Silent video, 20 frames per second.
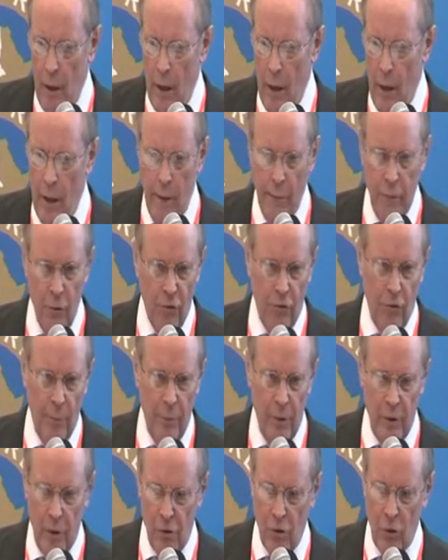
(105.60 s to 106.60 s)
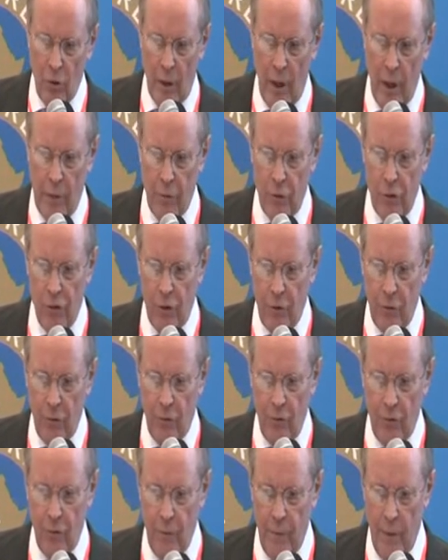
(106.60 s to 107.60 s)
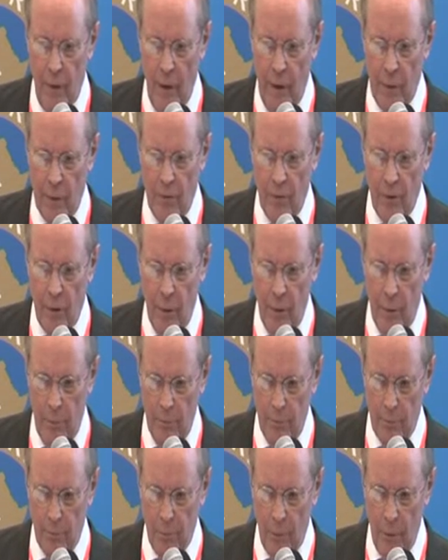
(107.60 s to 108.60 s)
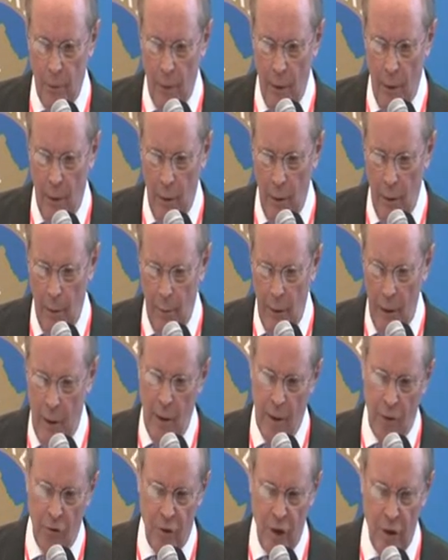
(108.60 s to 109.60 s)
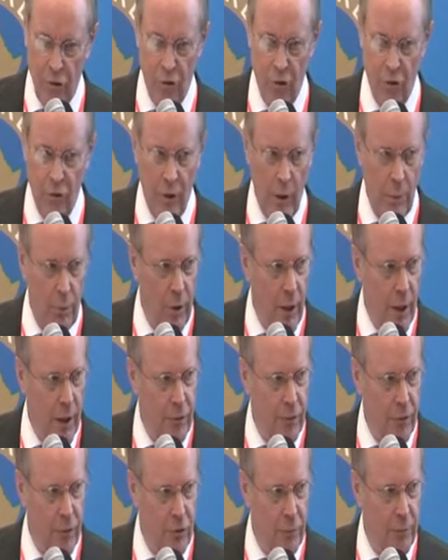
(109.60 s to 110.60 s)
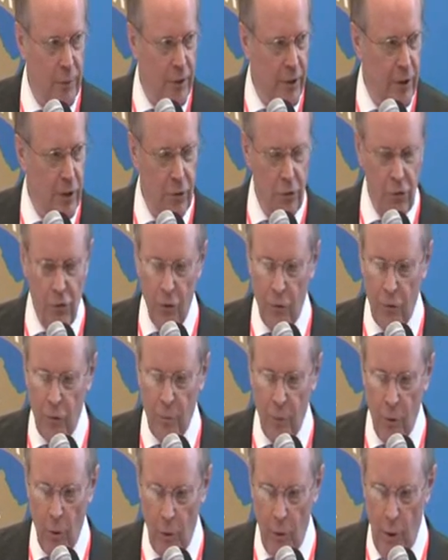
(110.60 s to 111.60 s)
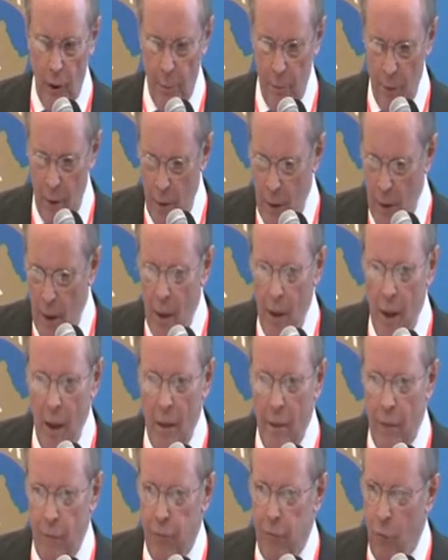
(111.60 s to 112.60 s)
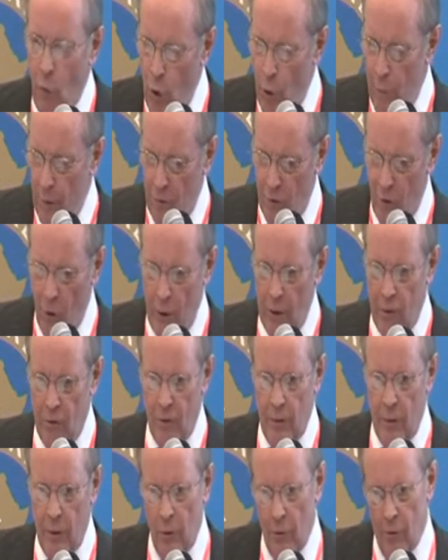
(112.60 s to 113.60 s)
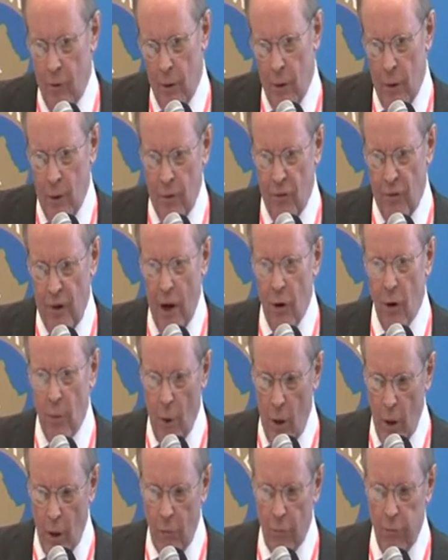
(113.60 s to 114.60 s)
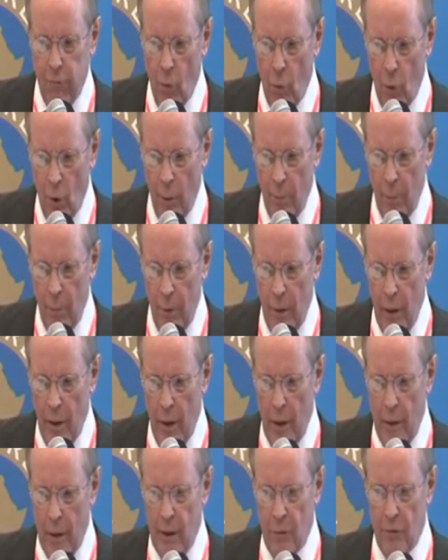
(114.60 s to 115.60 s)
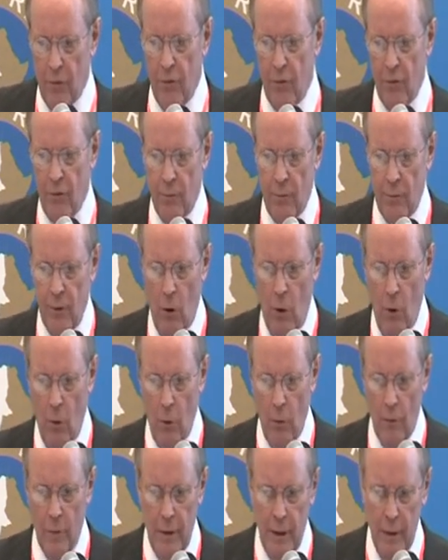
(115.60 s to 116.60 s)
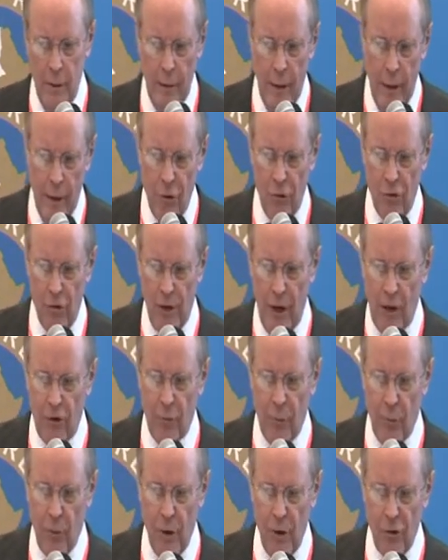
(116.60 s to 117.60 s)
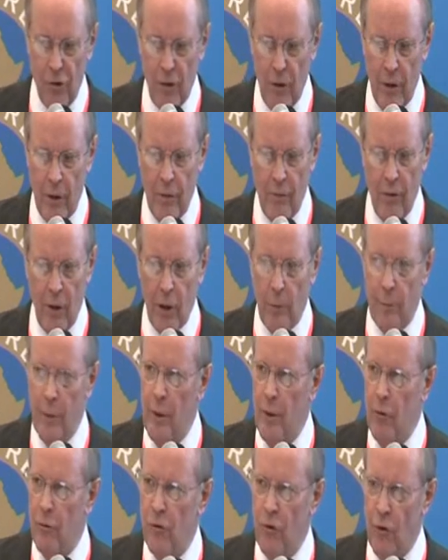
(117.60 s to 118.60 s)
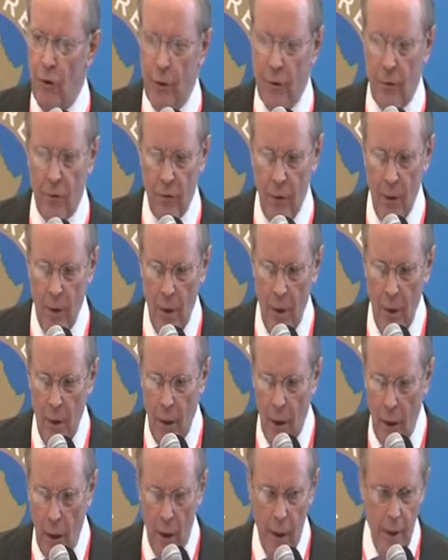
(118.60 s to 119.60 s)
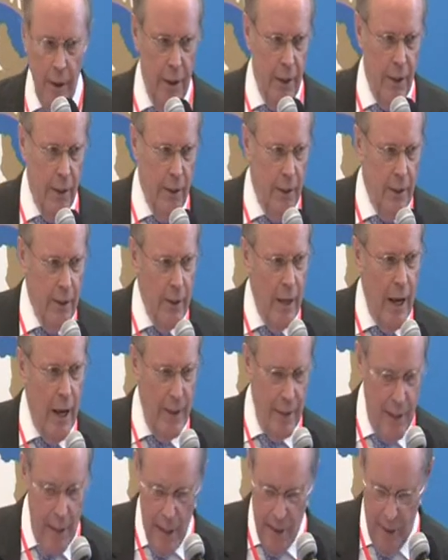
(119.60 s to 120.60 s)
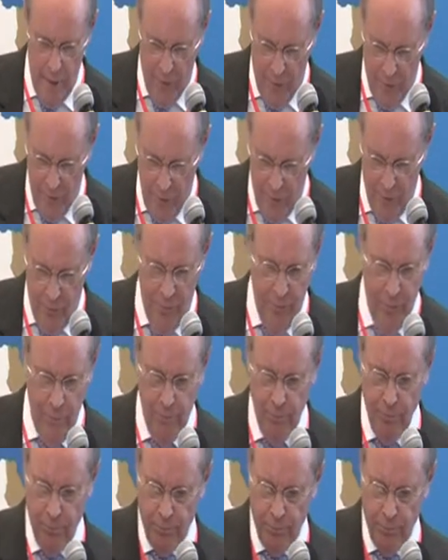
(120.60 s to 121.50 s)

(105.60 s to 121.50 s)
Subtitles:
and there's some additional coverages that and extensions that apply to this particular insurance program. The form is called, there's a standard market form, and it's called the Energy Exploration and Development Insurance, EED 886.